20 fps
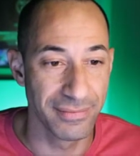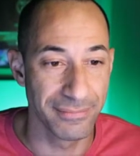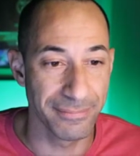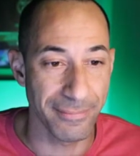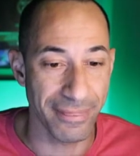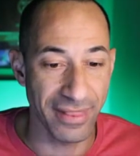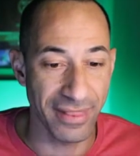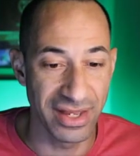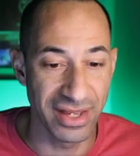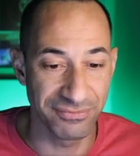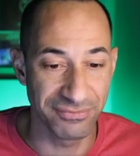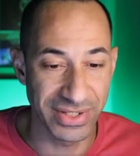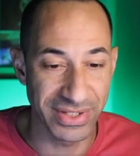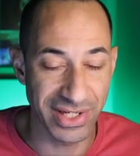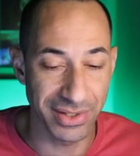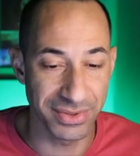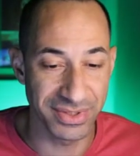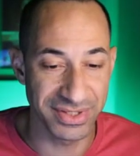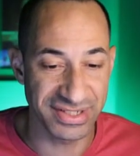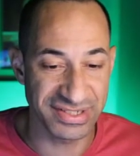And if we go
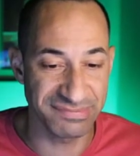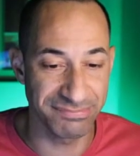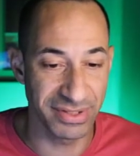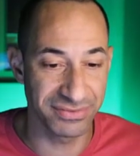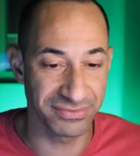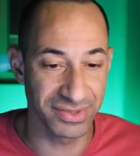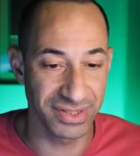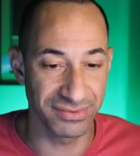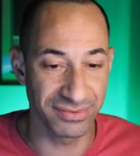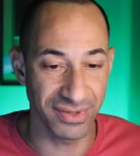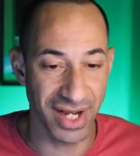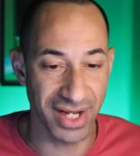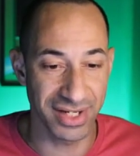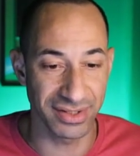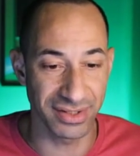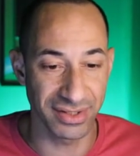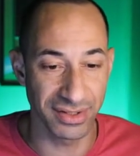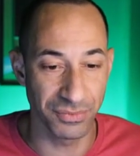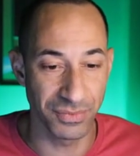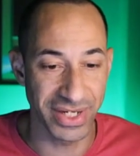into SpinRewriter,
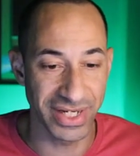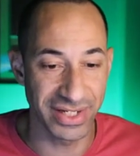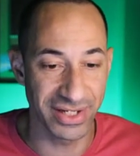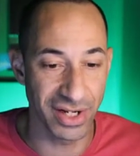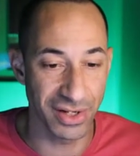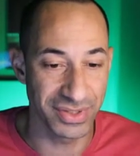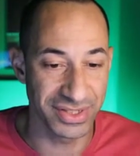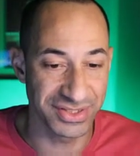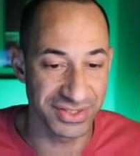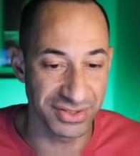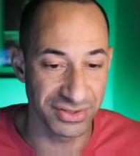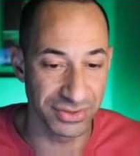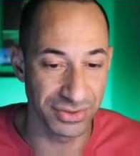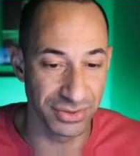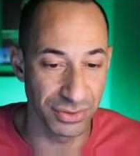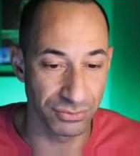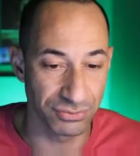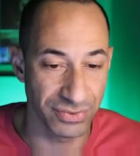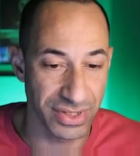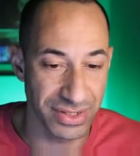we can go into
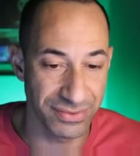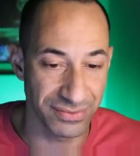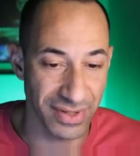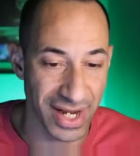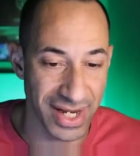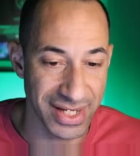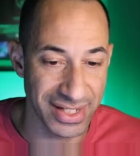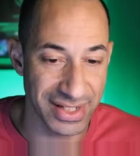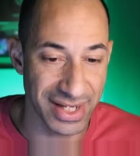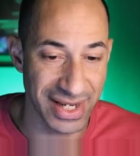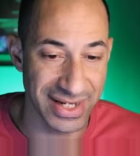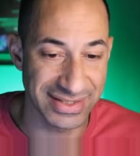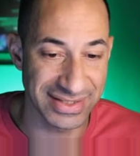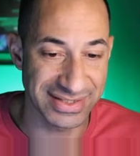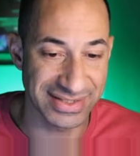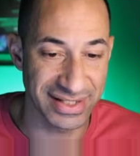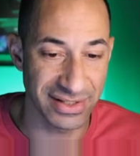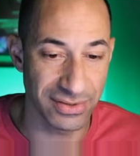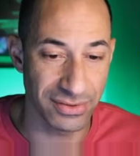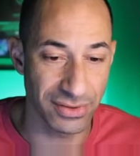rewrite a
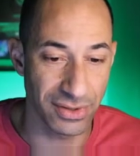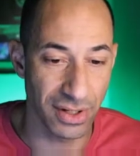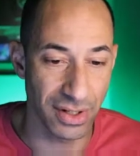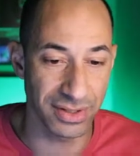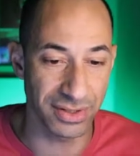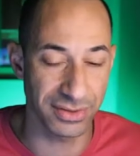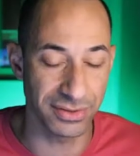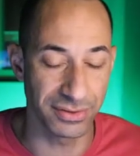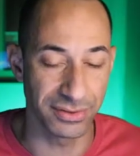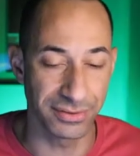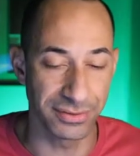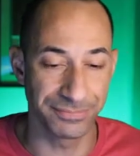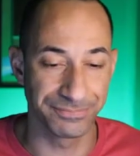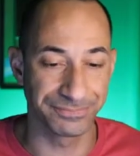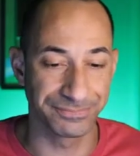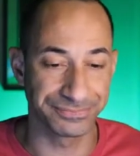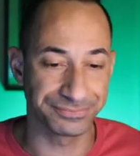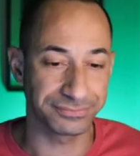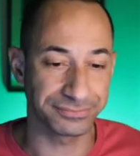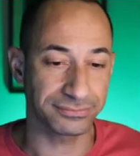single article.
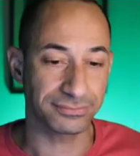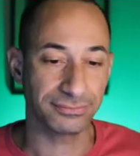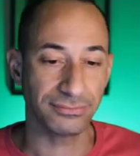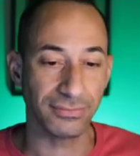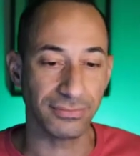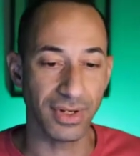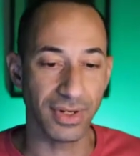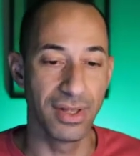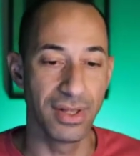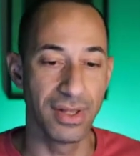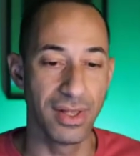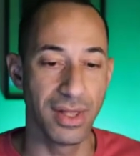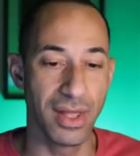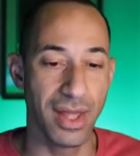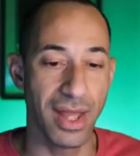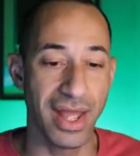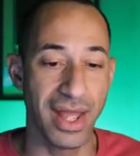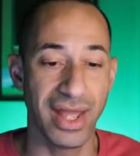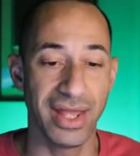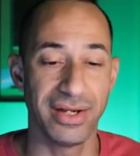
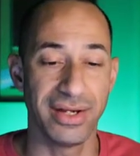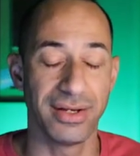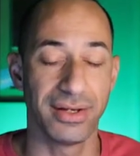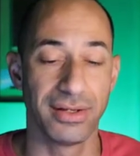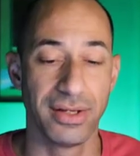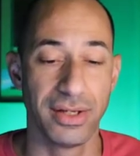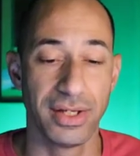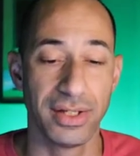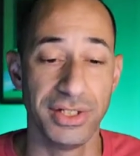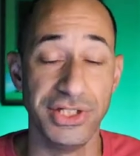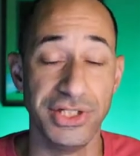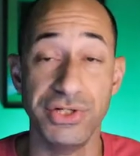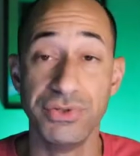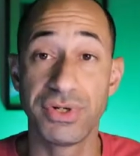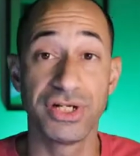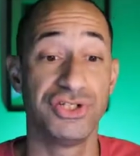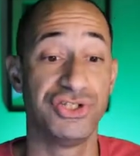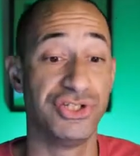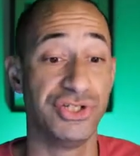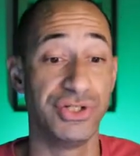And you can
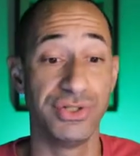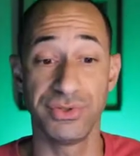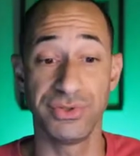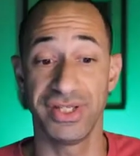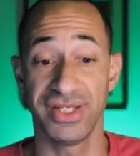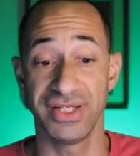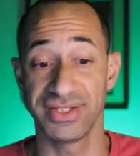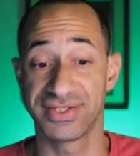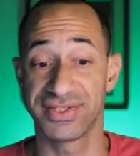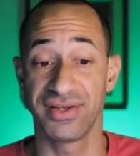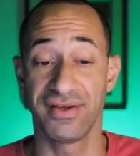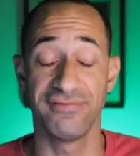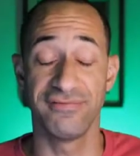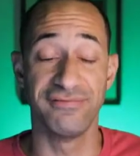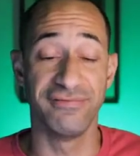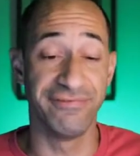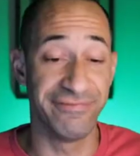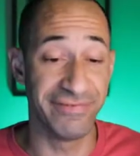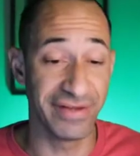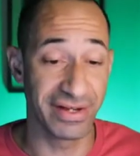do this
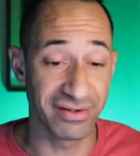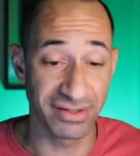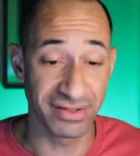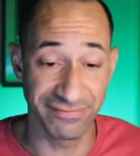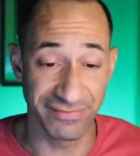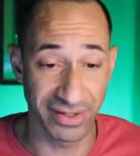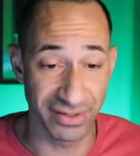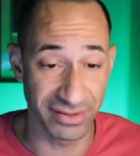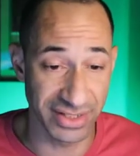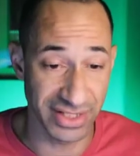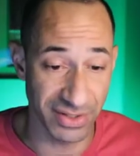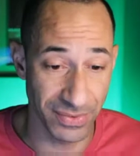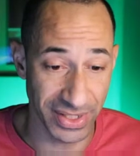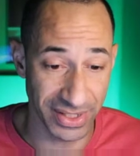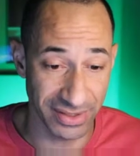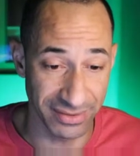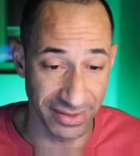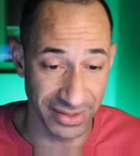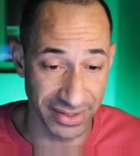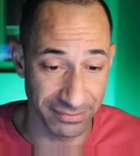very, very
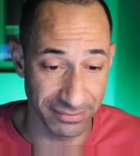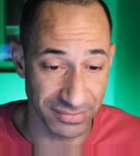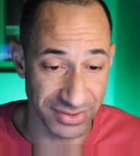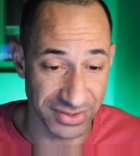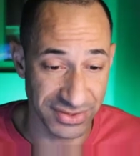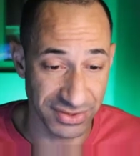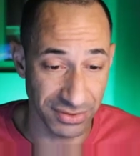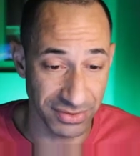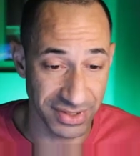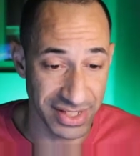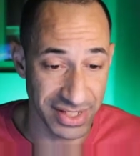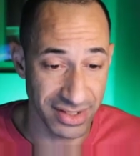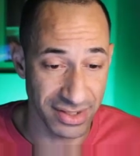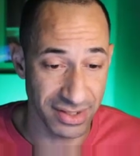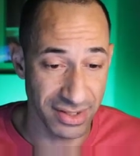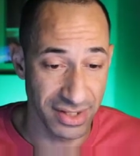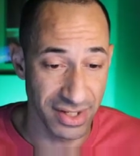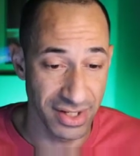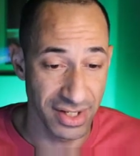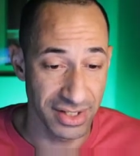quickly. So here
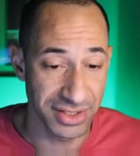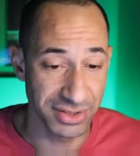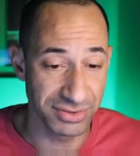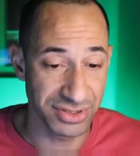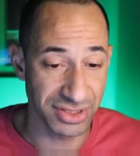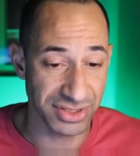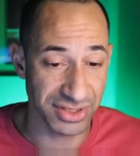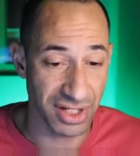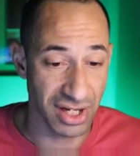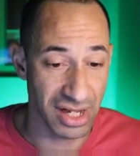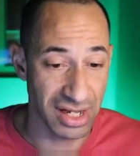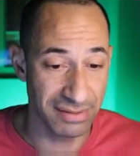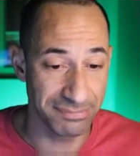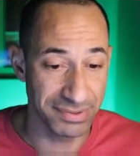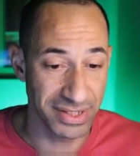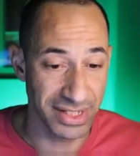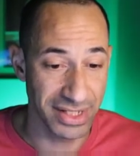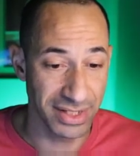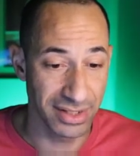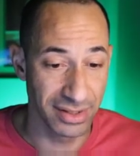you just
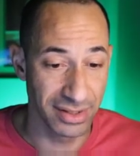copy